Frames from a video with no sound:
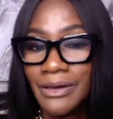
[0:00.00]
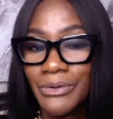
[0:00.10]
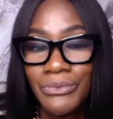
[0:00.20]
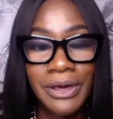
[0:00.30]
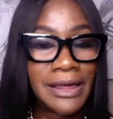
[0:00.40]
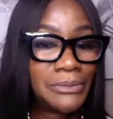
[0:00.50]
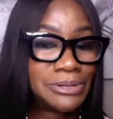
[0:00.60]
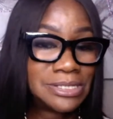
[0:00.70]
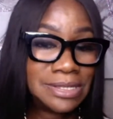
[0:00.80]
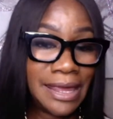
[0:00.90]
whether I
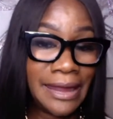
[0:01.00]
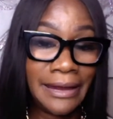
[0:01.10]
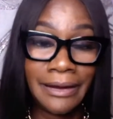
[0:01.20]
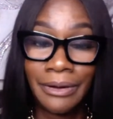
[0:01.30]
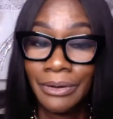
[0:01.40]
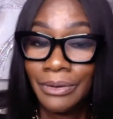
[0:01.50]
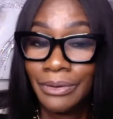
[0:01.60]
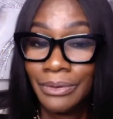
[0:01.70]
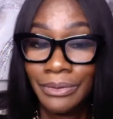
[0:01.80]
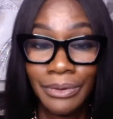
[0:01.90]
was there
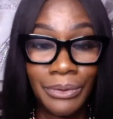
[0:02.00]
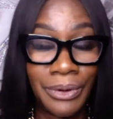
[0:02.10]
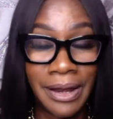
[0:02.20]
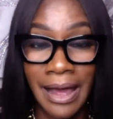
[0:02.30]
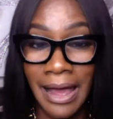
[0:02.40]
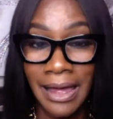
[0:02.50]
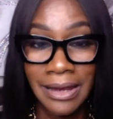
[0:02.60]
or not,